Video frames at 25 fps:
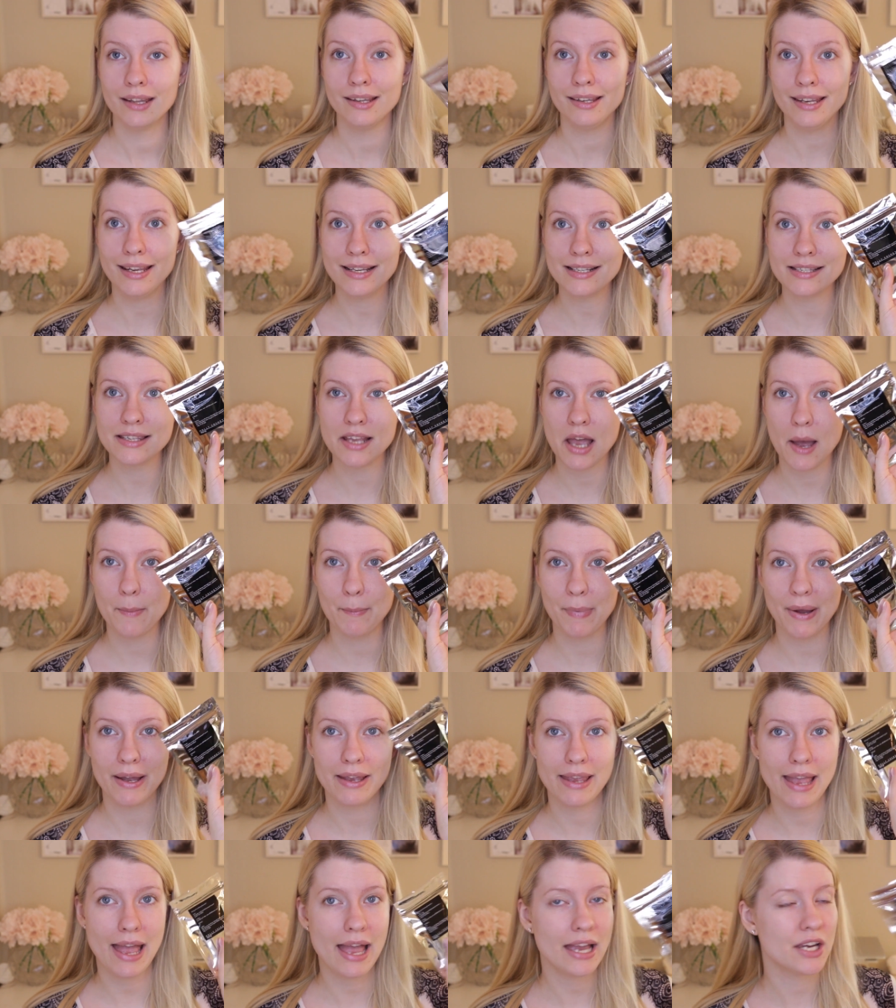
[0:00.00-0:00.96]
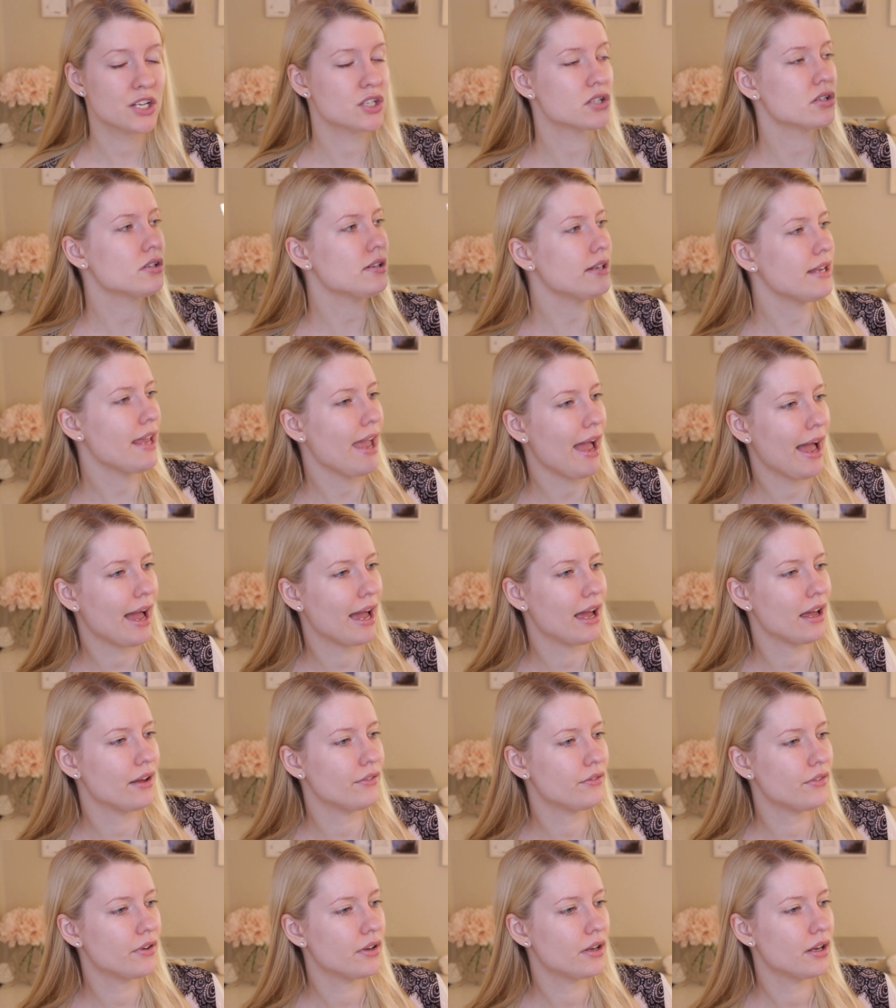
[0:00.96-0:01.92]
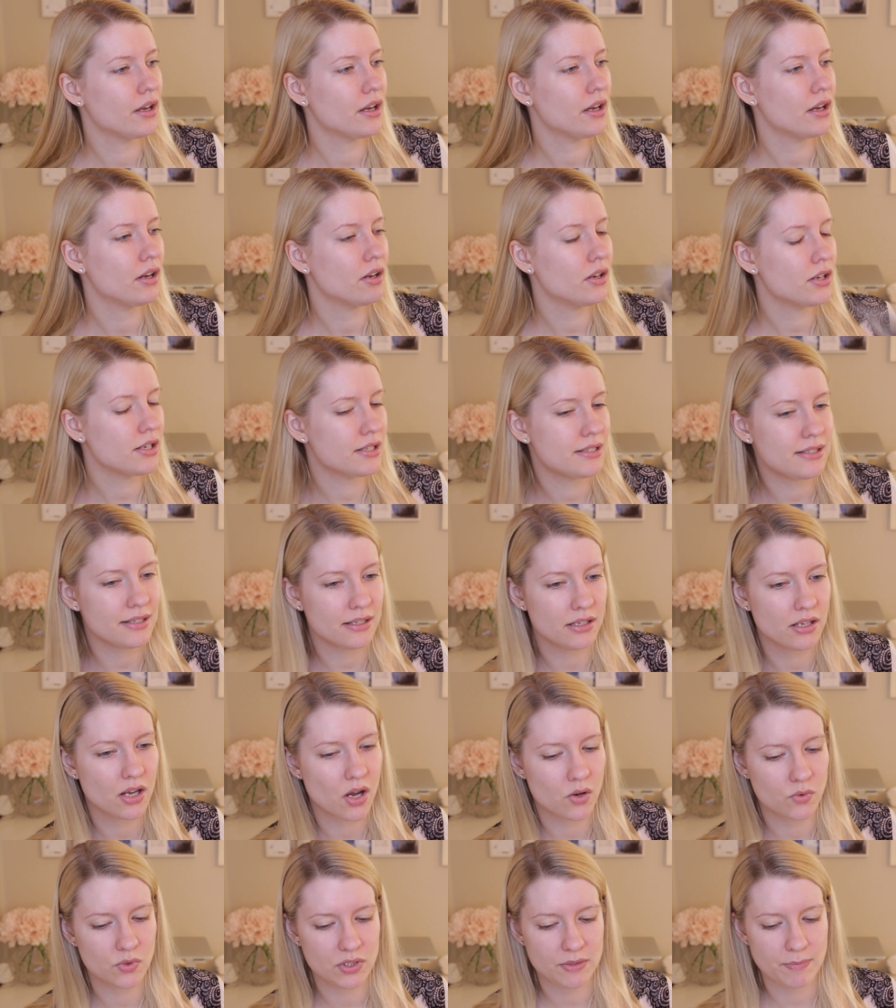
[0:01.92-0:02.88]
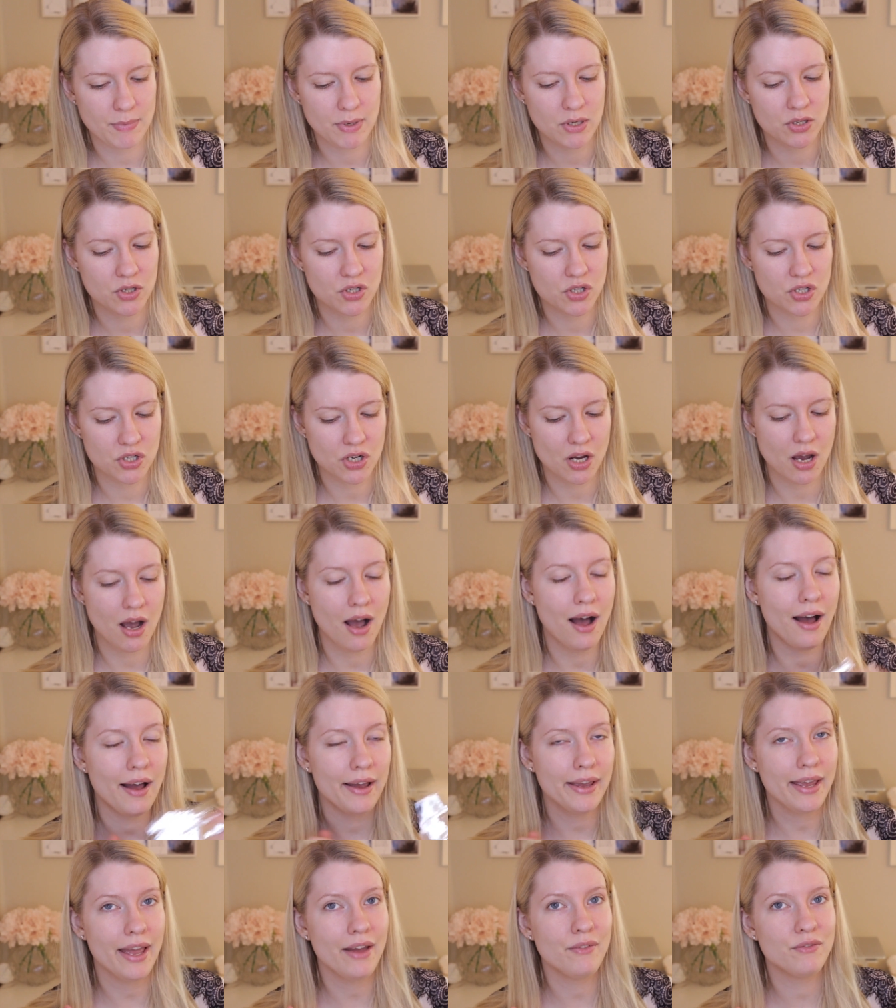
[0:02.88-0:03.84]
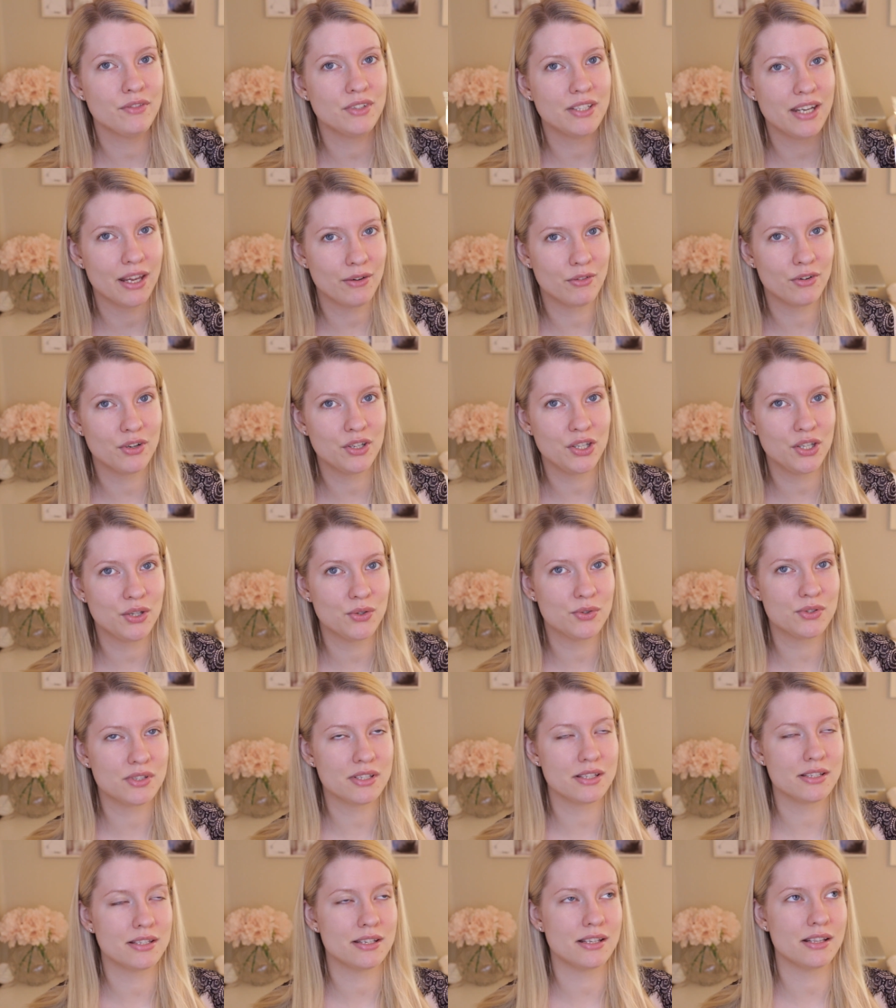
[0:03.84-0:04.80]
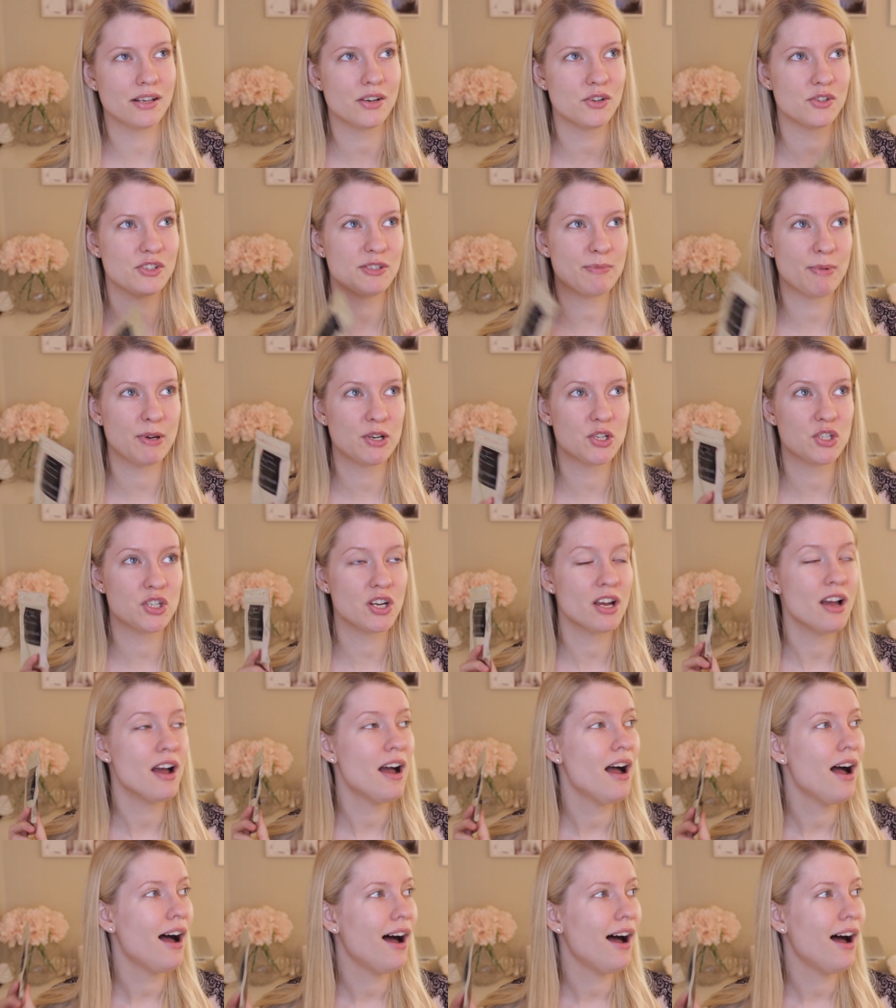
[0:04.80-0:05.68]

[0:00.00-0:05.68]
Next up, I actually have a silicone sponge. I have never used a silicone sponge.